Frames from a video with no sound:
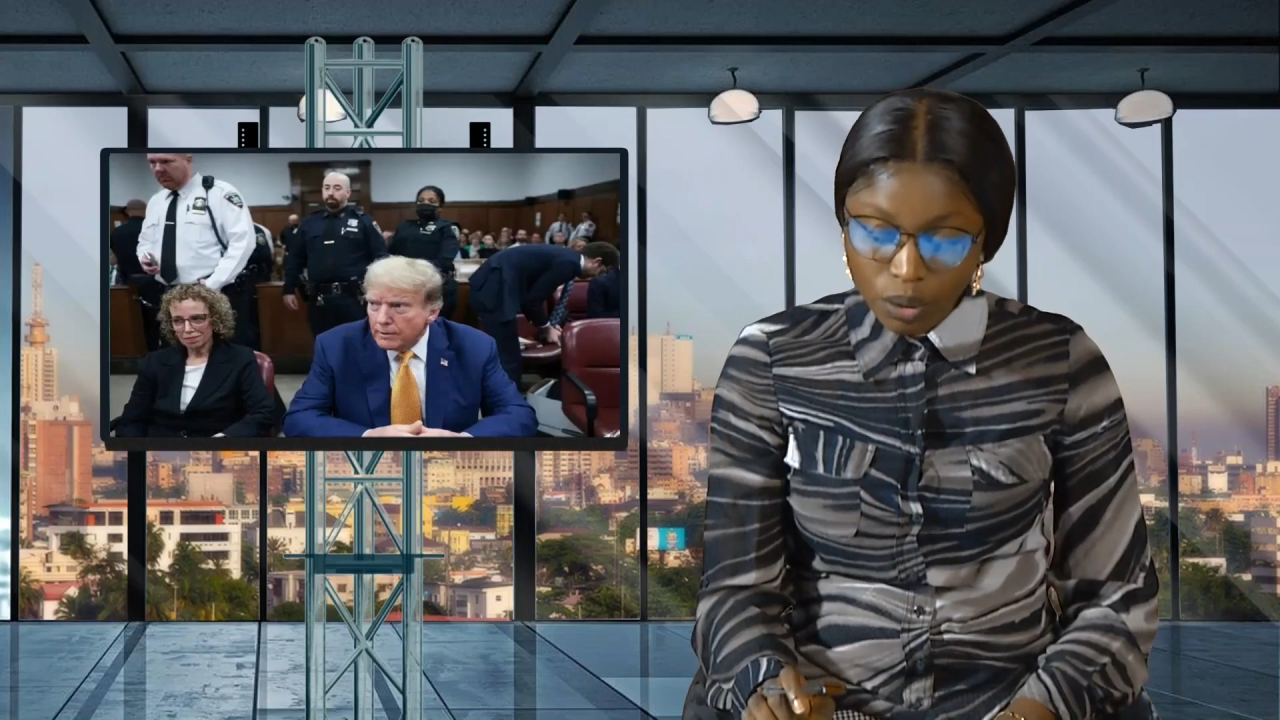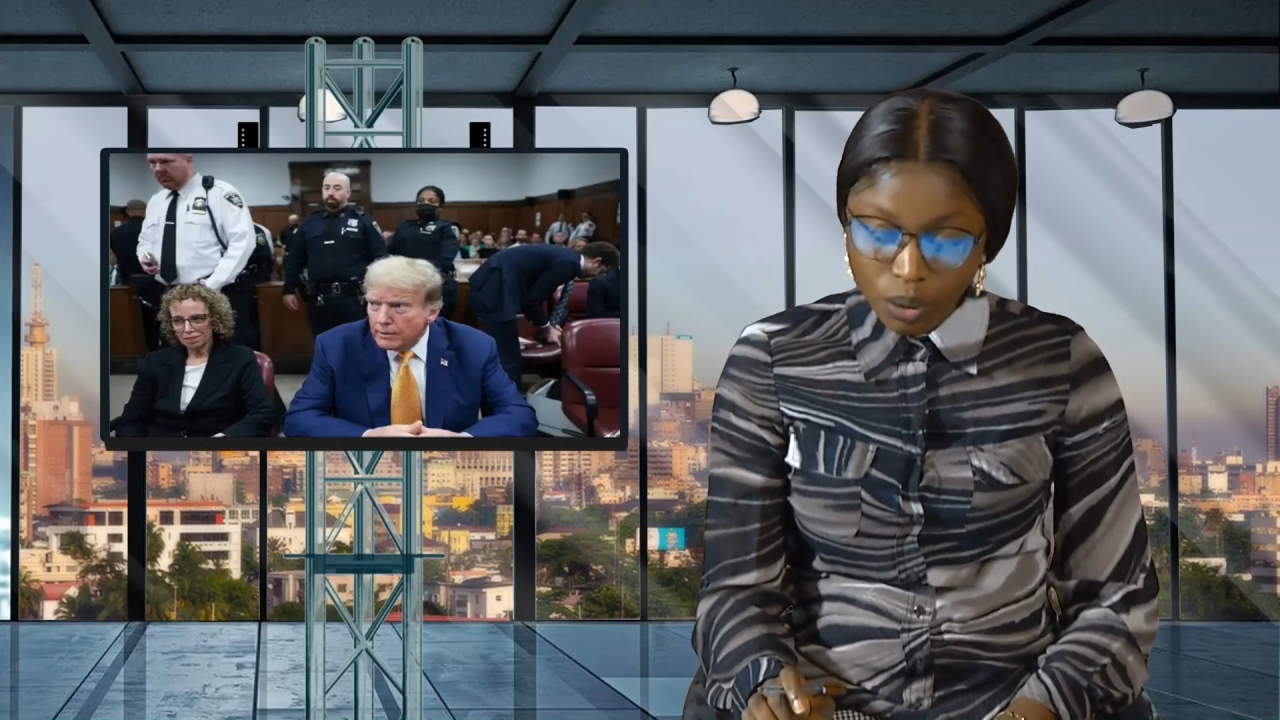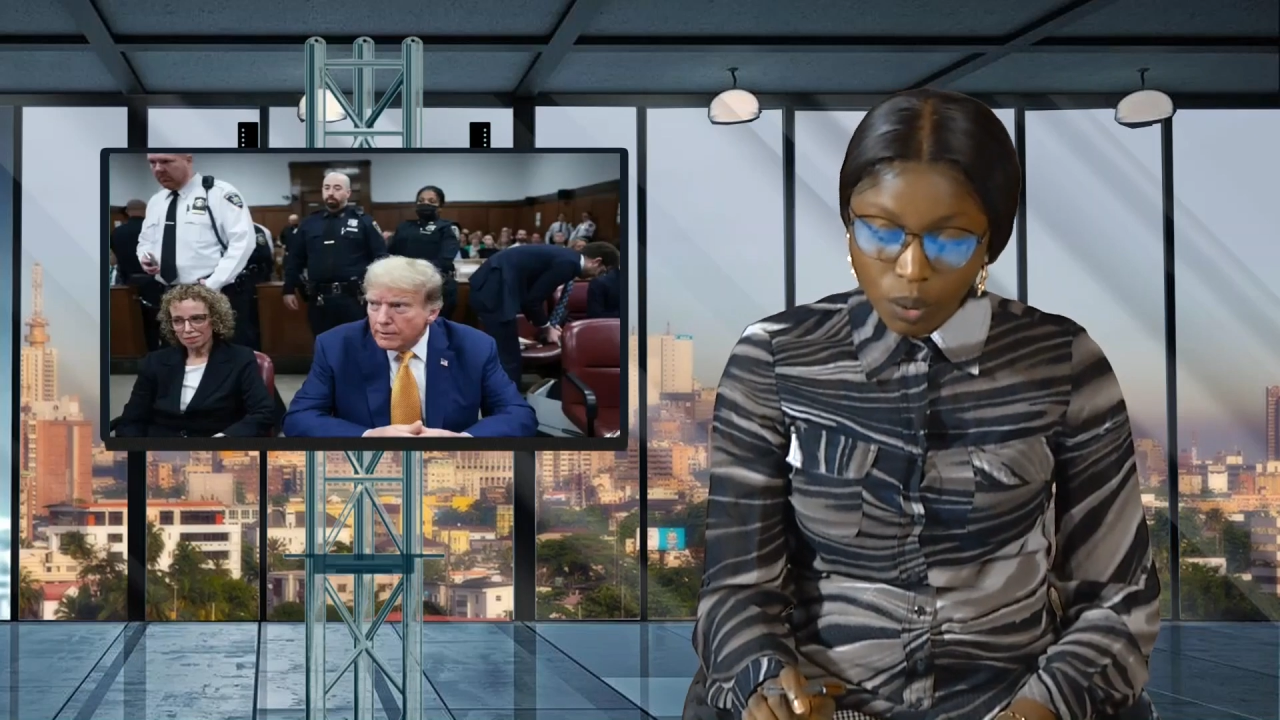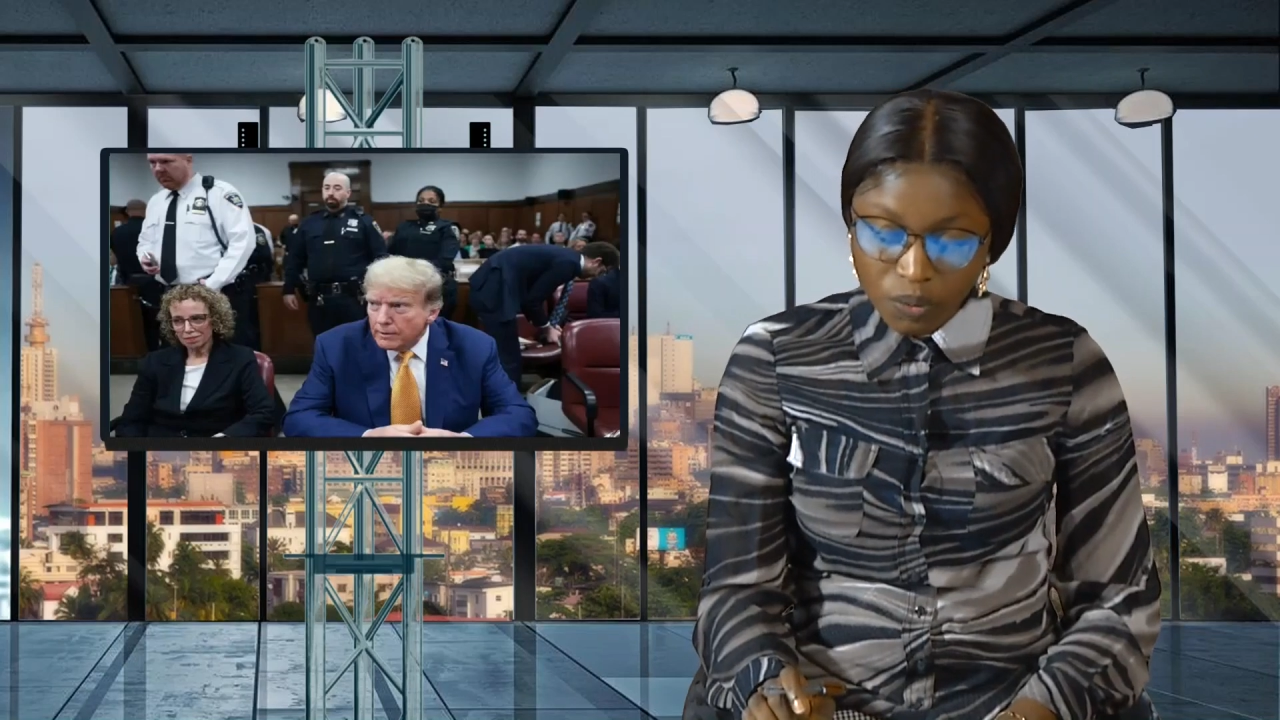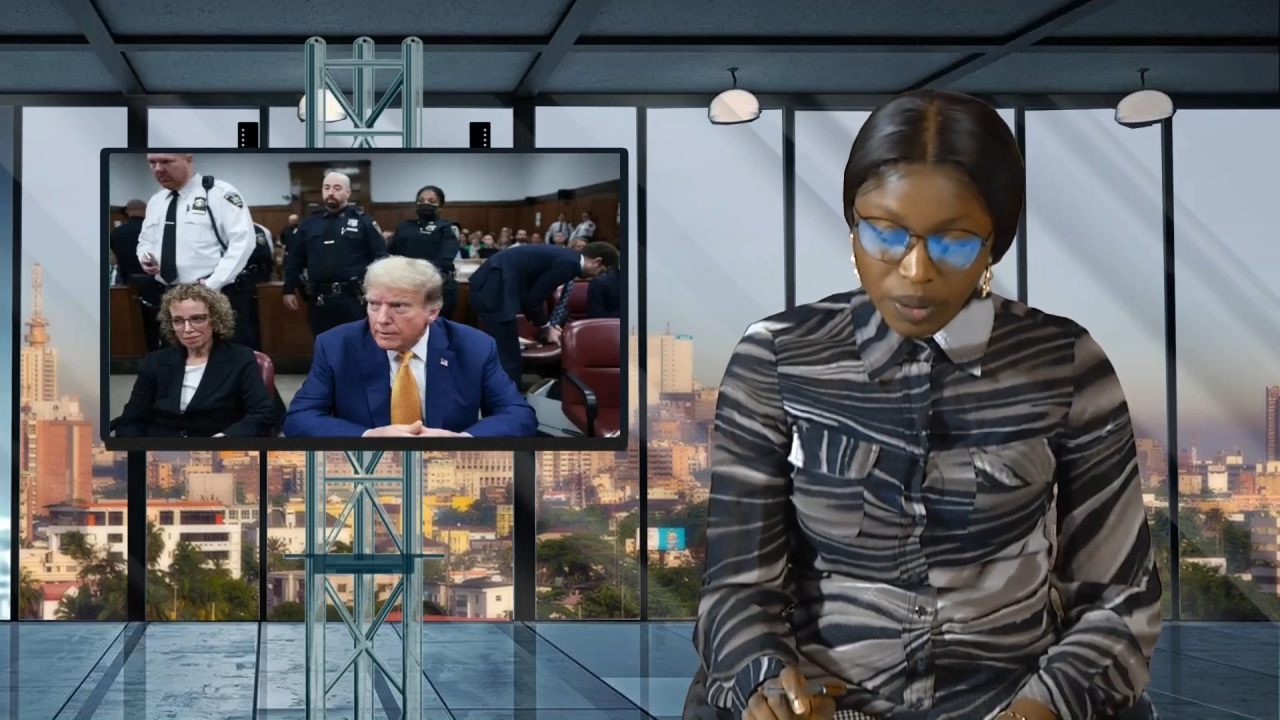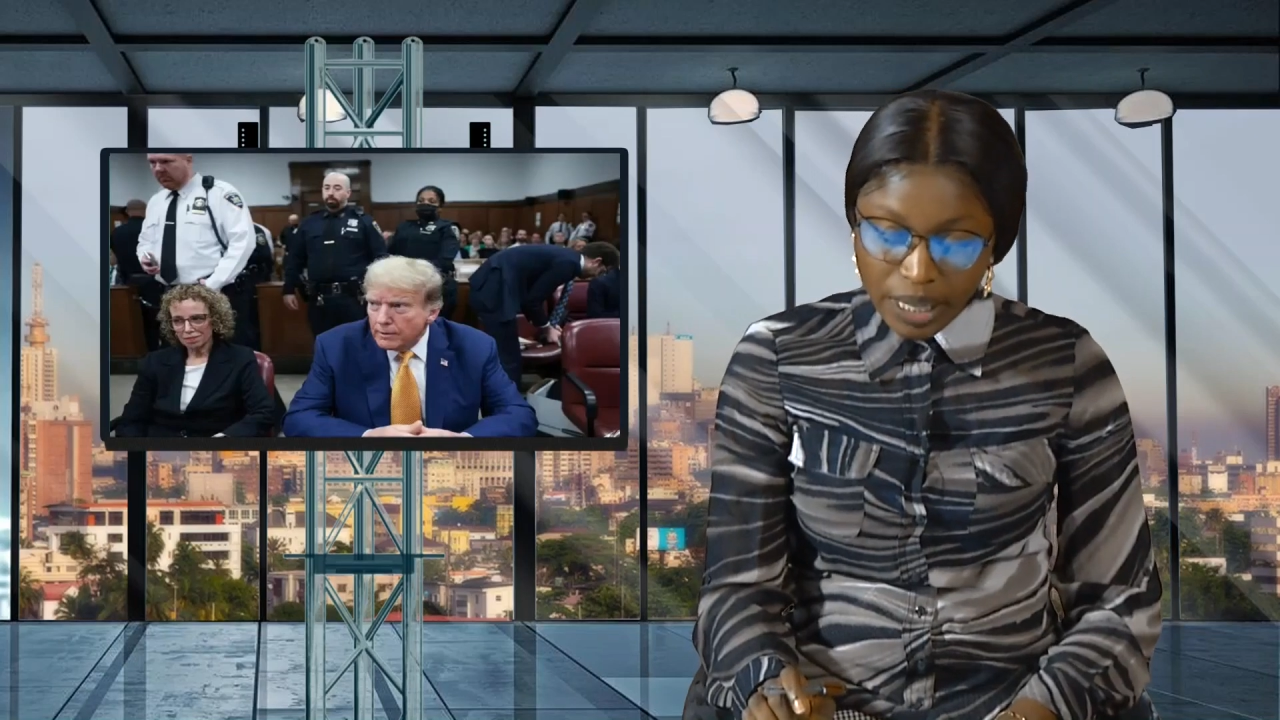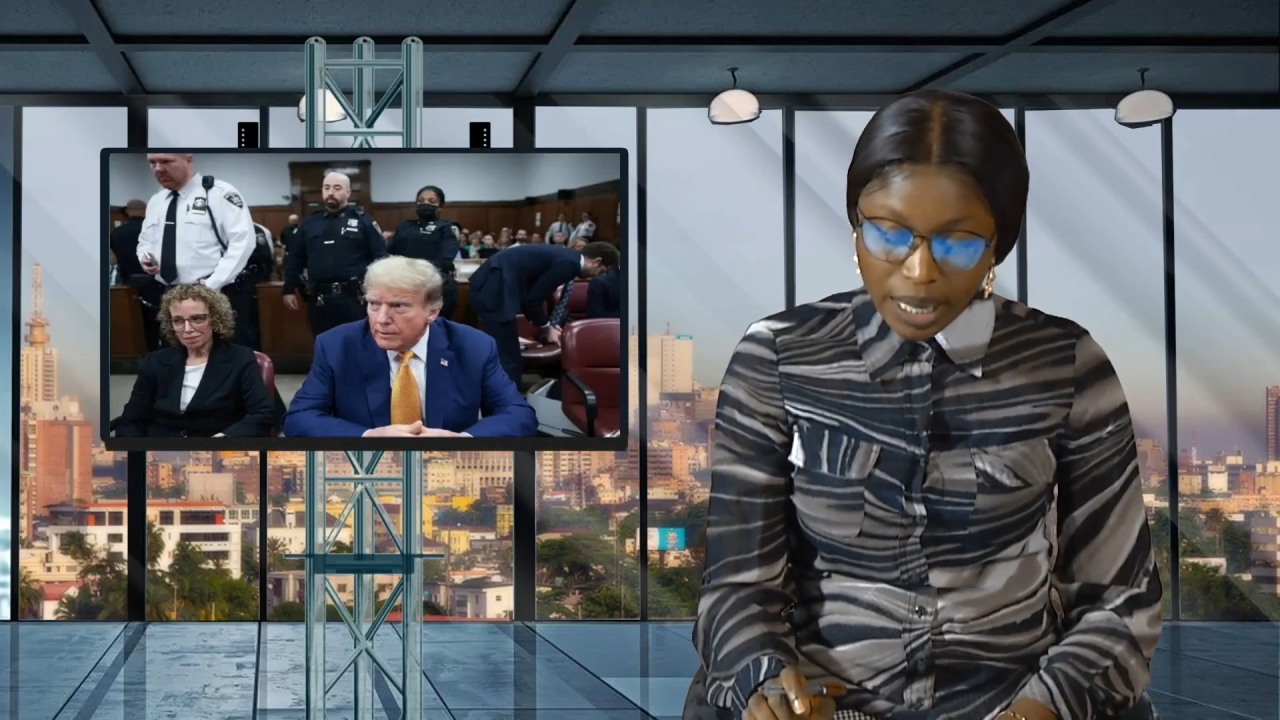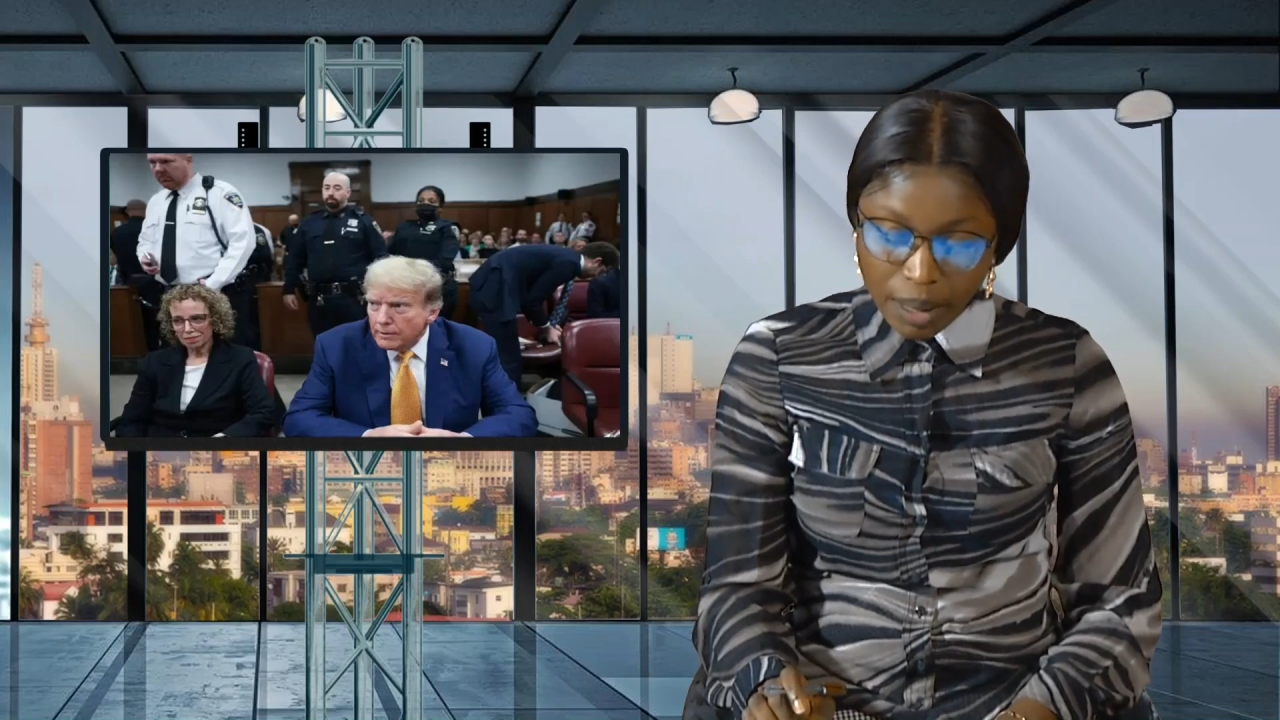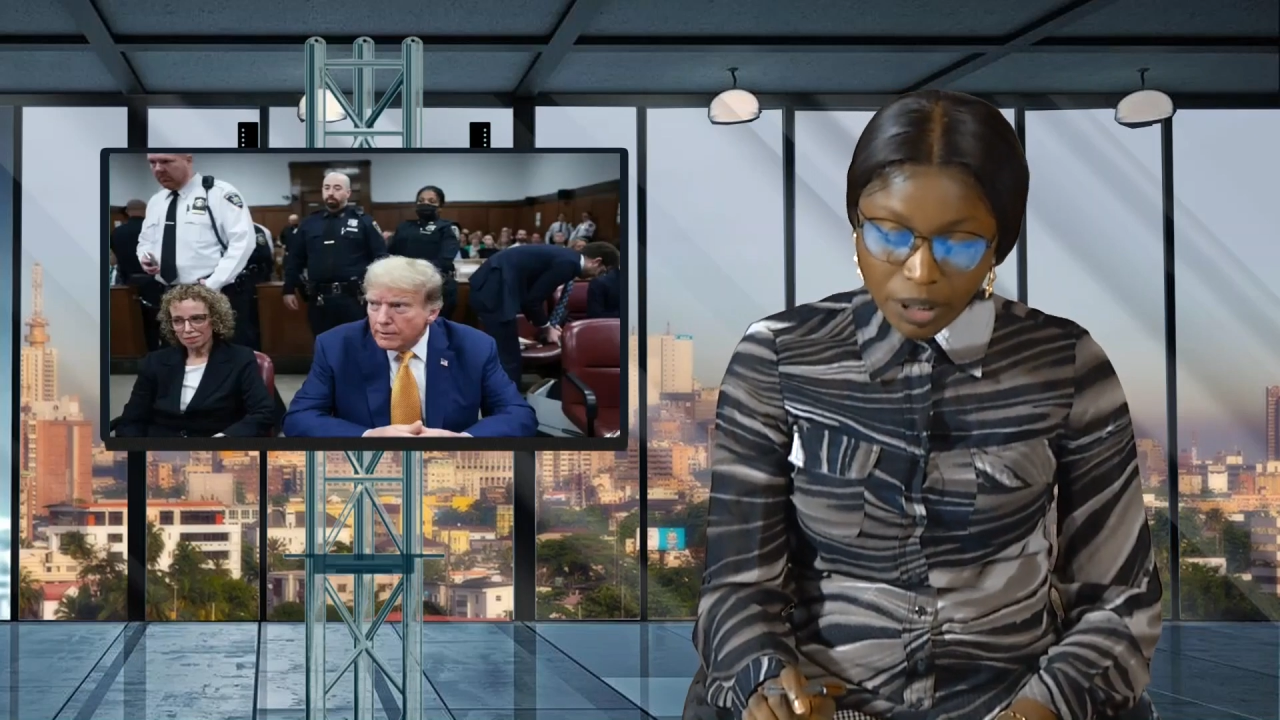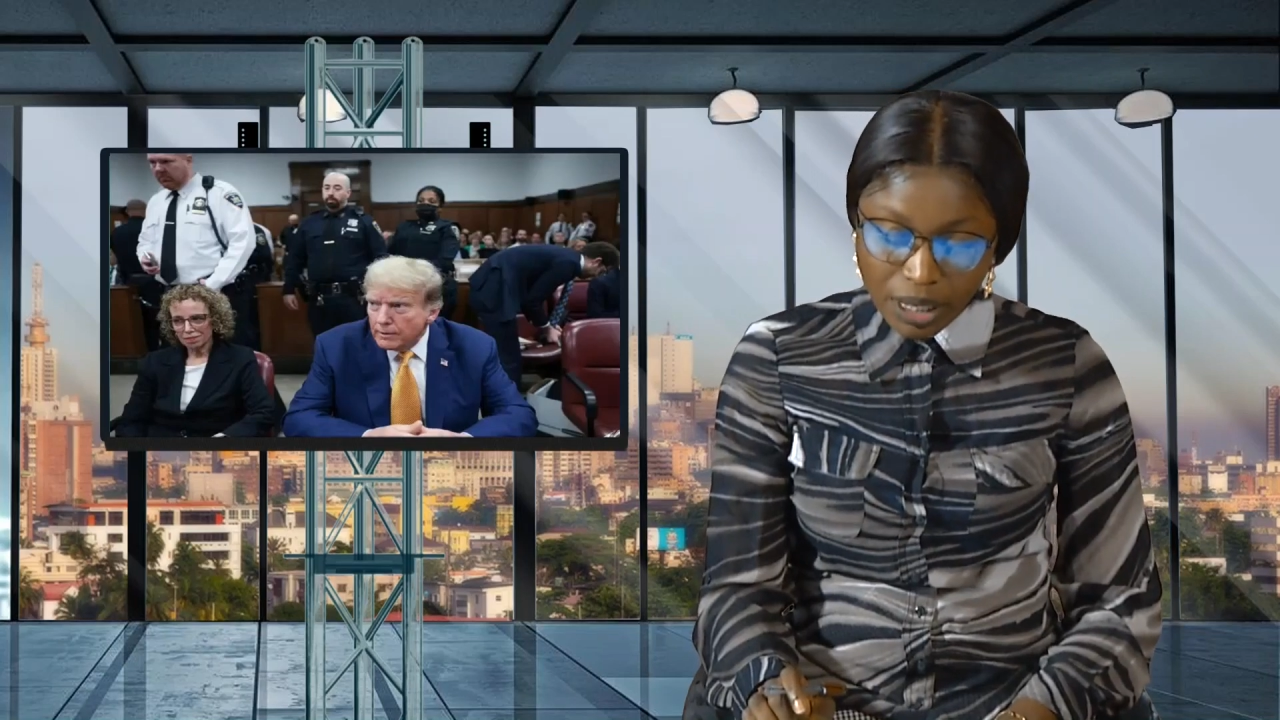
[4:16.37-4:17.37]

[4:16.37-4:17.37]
unlawfully kept